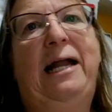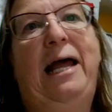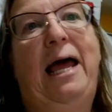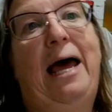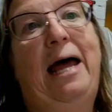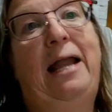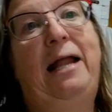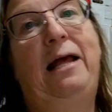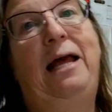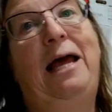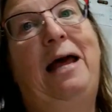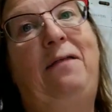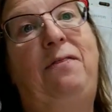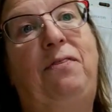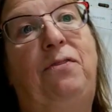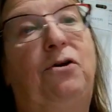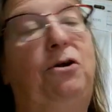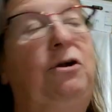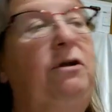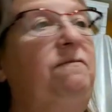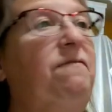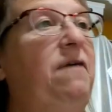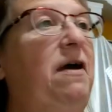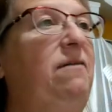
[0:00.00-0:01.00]
Had it at
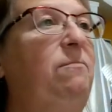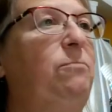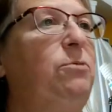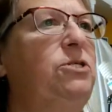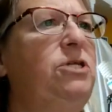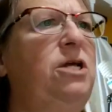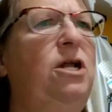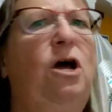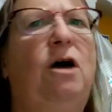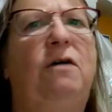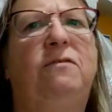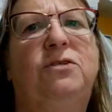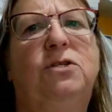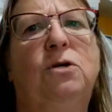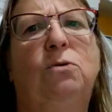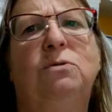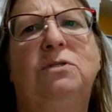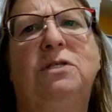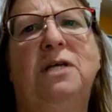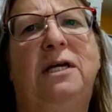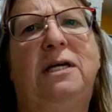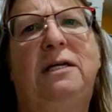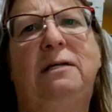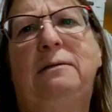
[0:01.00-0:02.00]
35% off, so it
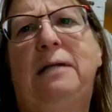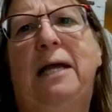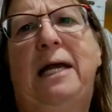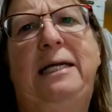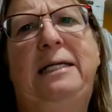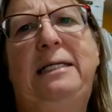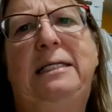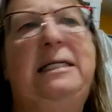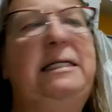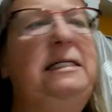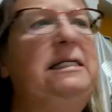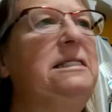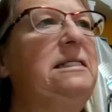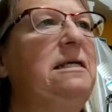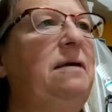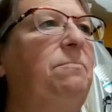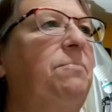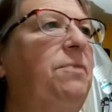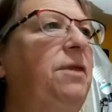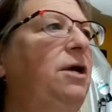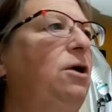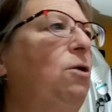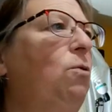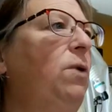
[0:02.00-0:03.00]
was like 19
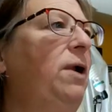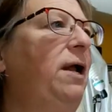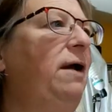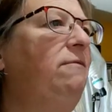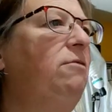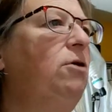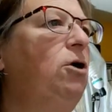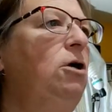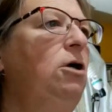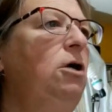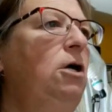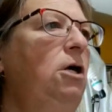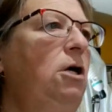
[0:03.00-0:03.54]
something or whatever.